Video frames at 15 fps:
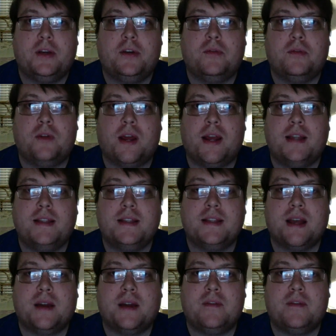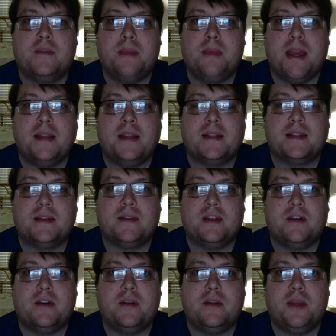arises out of the base of
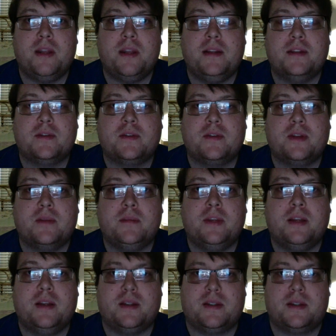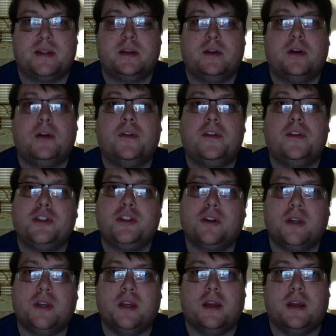interdependence or emptiness, called the
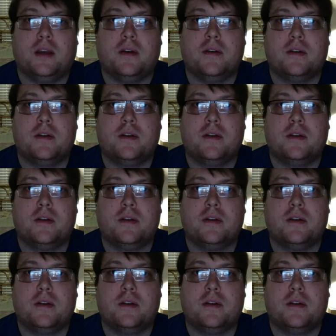Choying,